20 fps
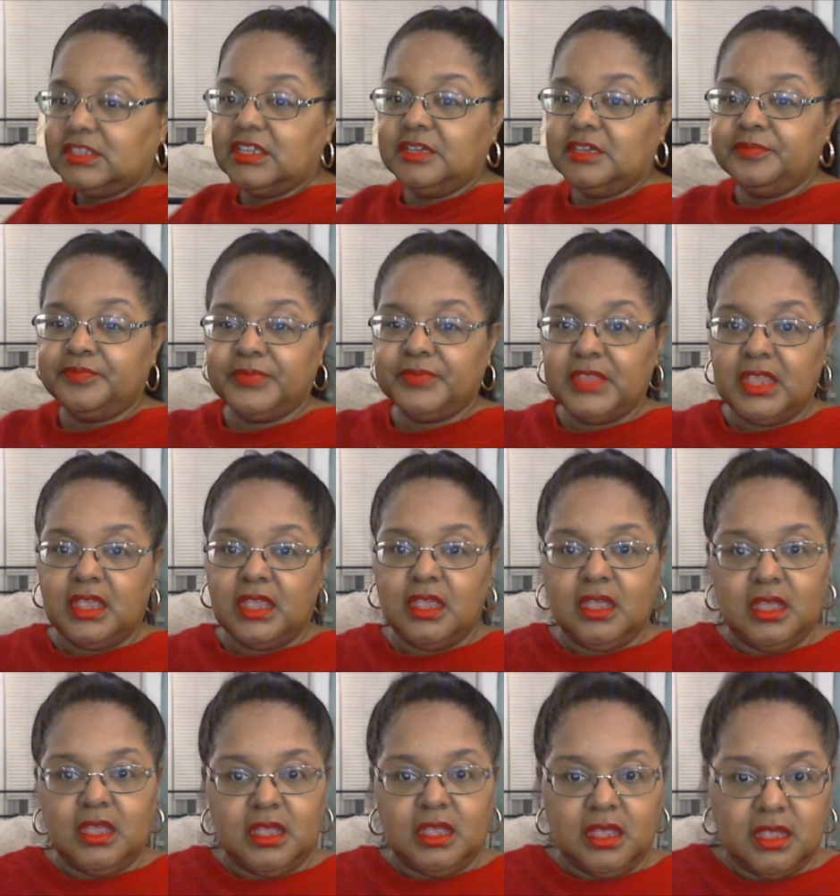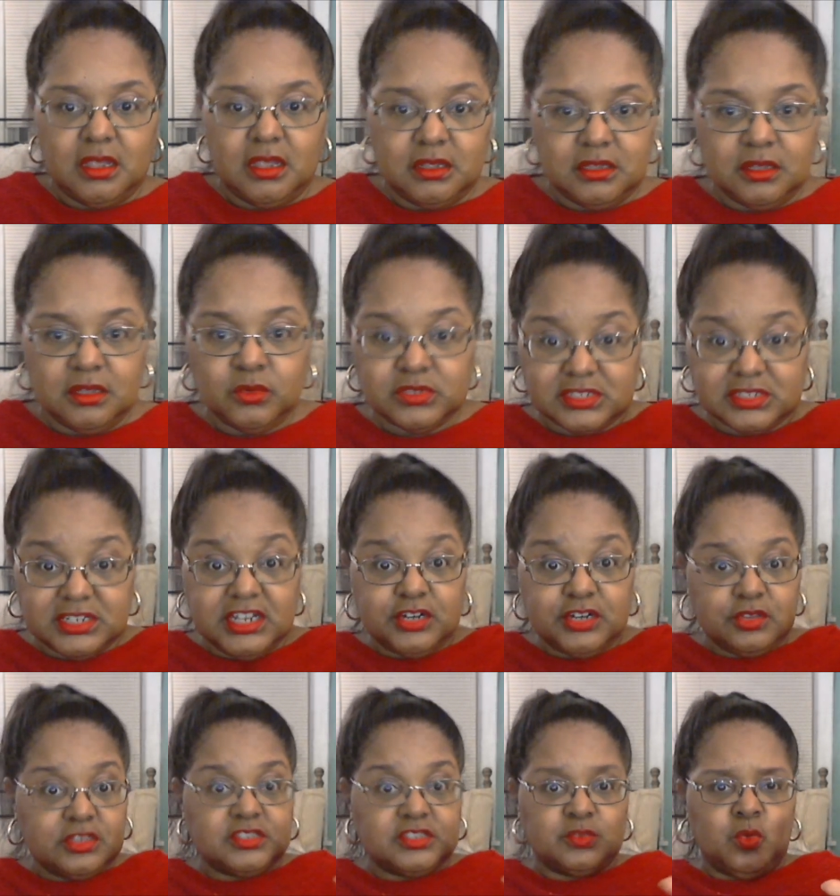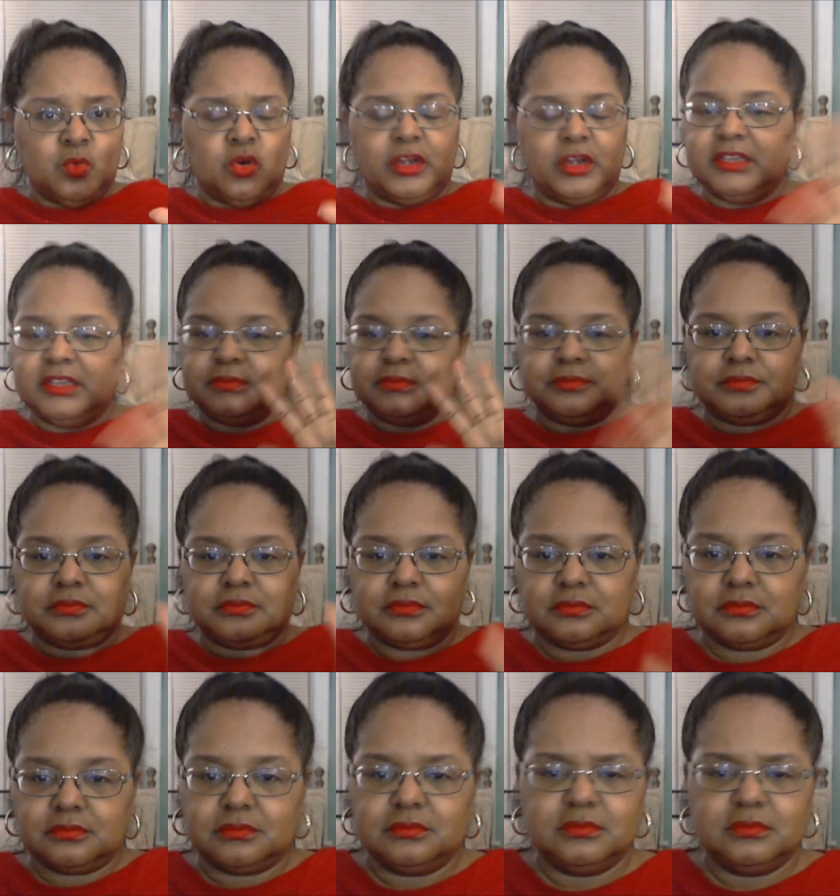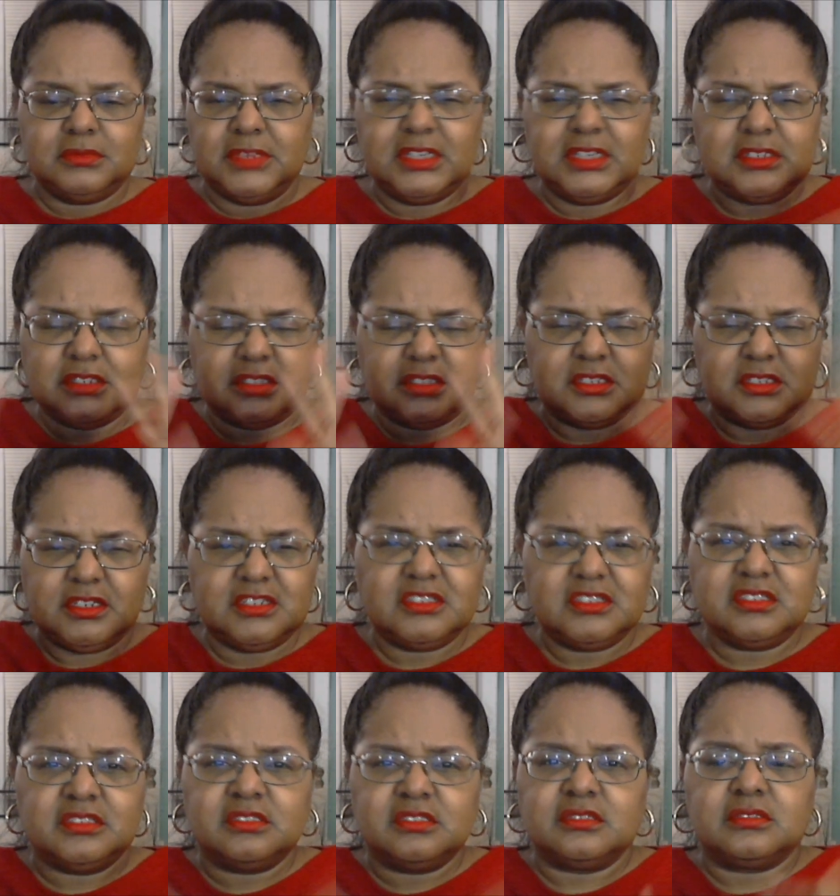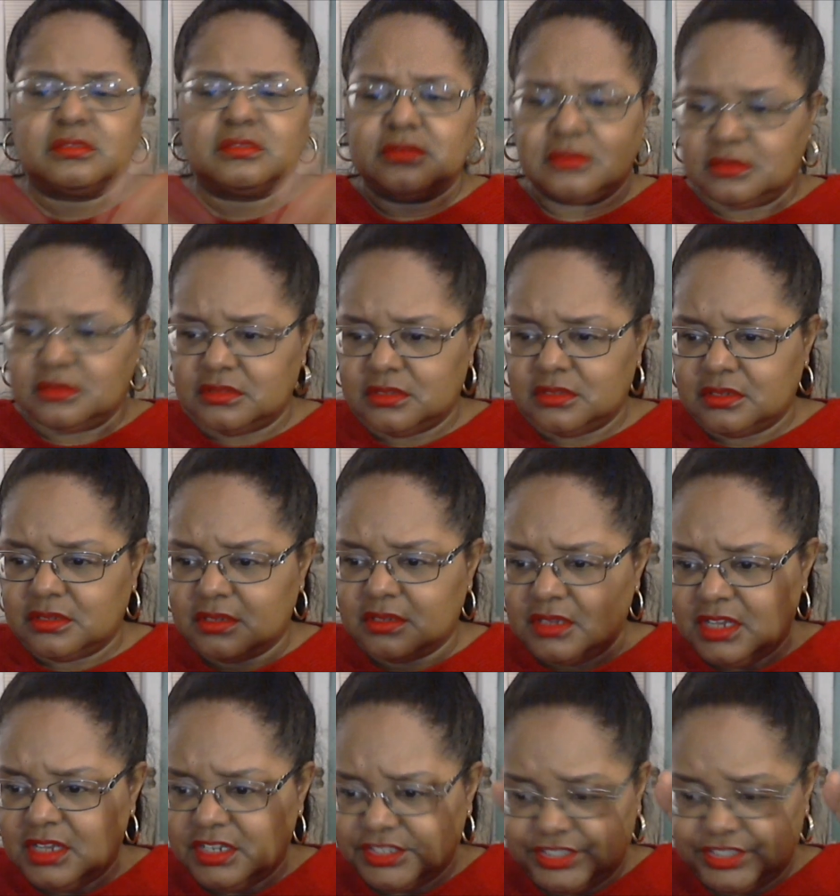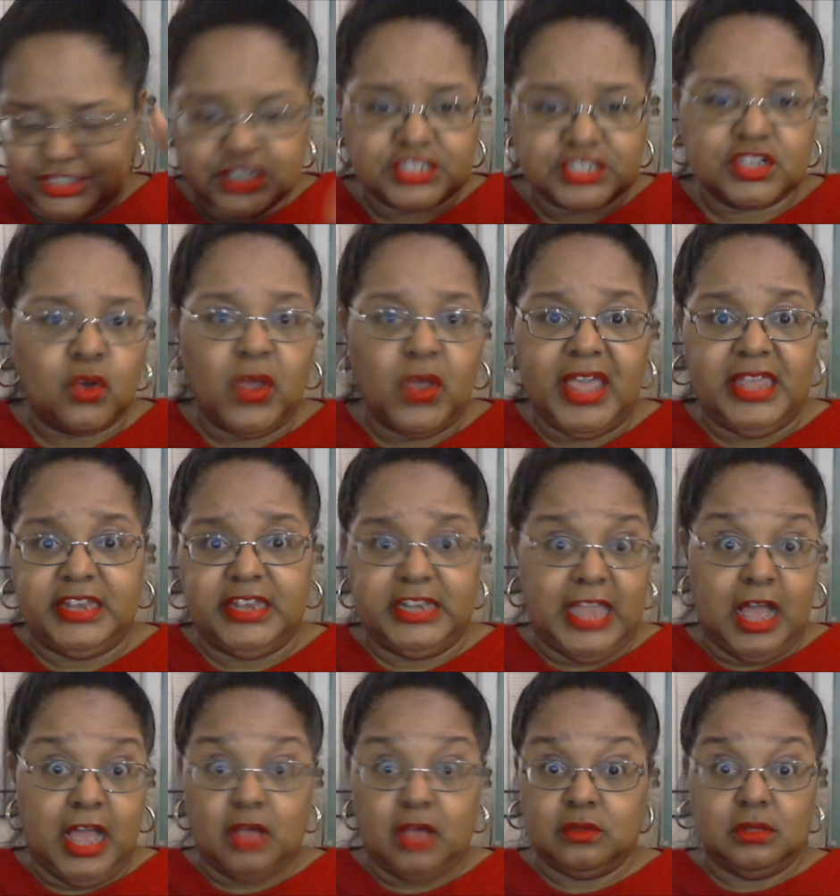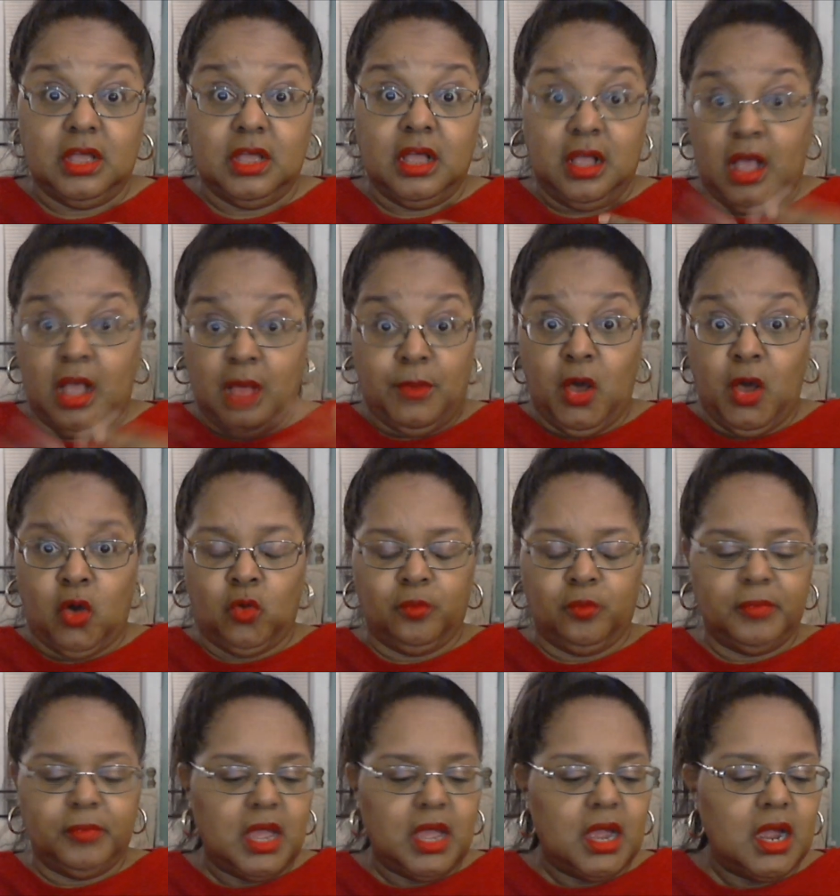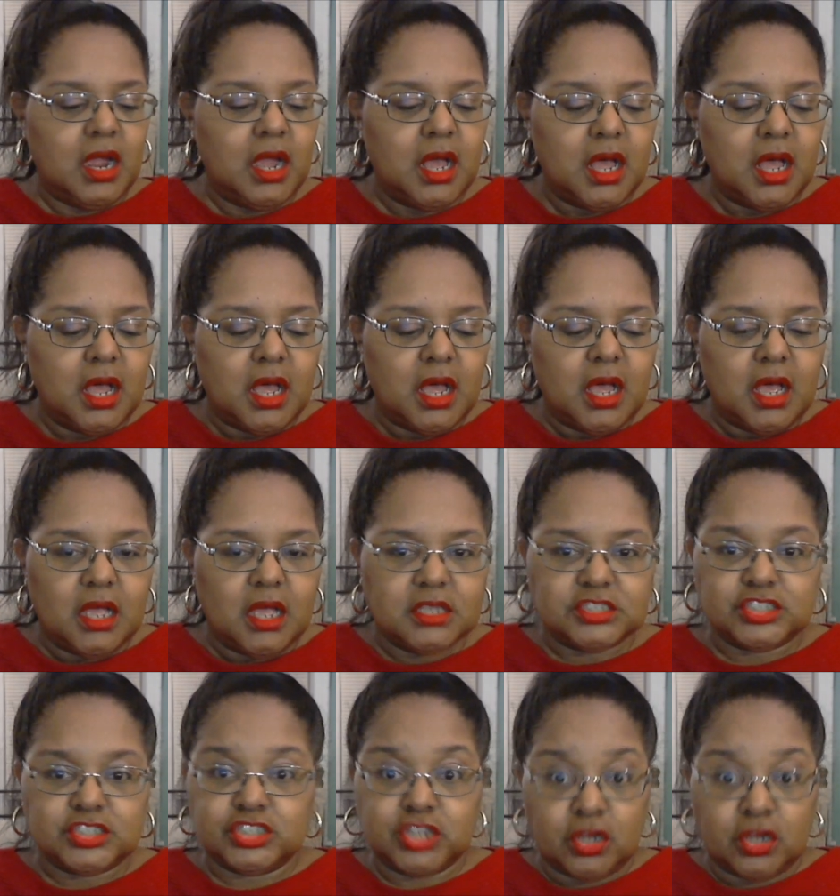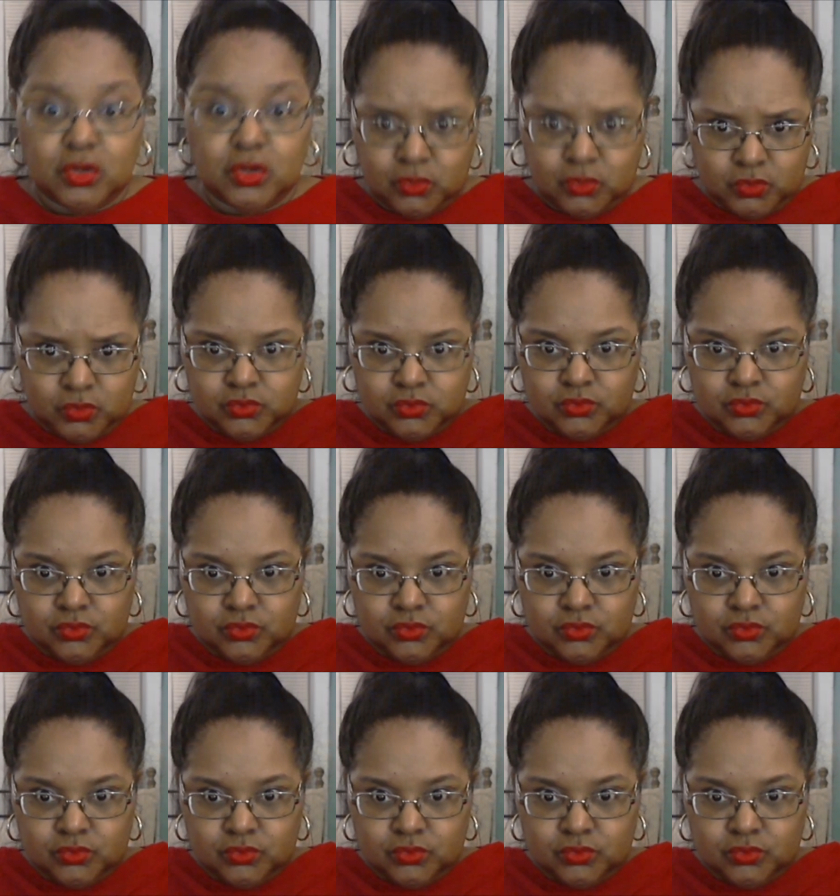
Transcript: there. It was neater this morning. It's it's it's 608 now. I'm home. So